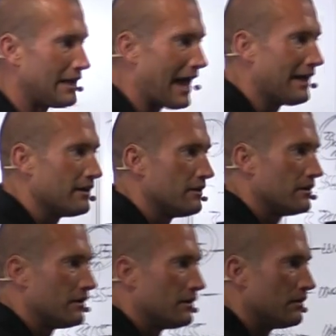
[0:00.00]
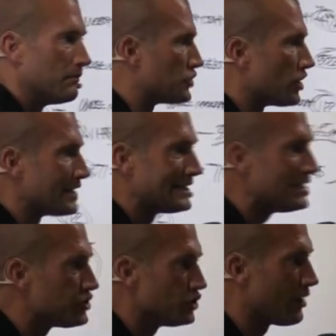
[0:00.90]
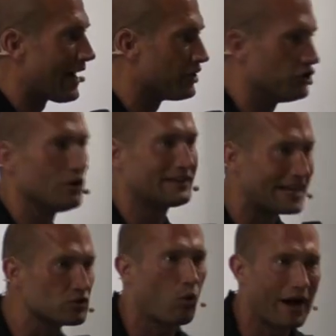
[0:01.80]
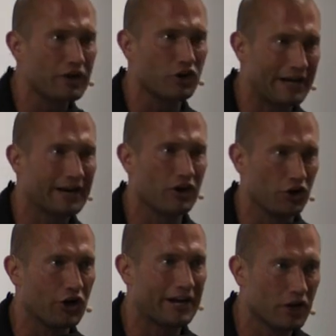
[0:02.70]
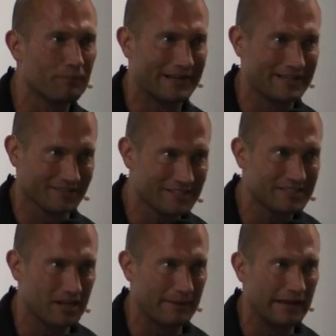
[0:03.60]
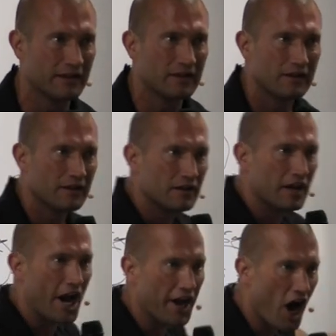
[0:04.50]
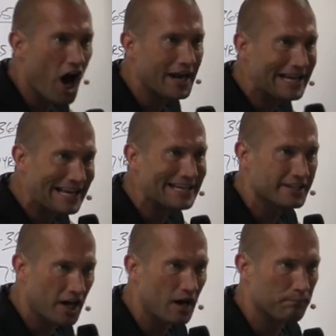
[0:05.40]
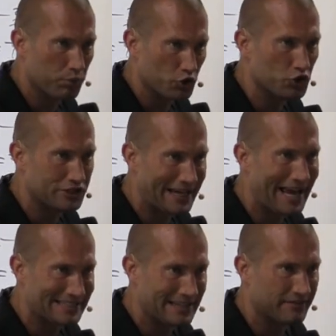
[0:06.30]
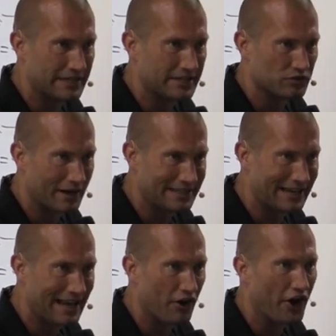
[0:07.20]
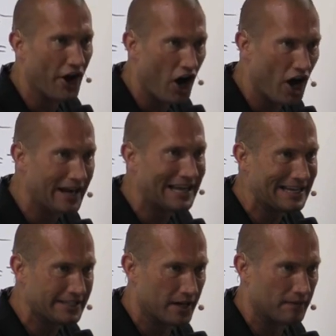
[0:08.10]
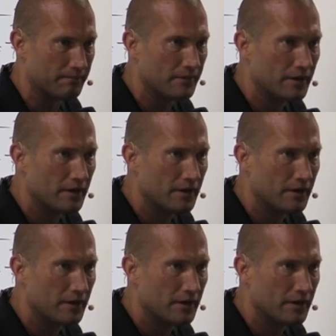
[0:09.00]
okay? But they're not teaching you how to do it. That's why you're here. You're here because, listen to me, non-income producing activities. Write that down, non-income.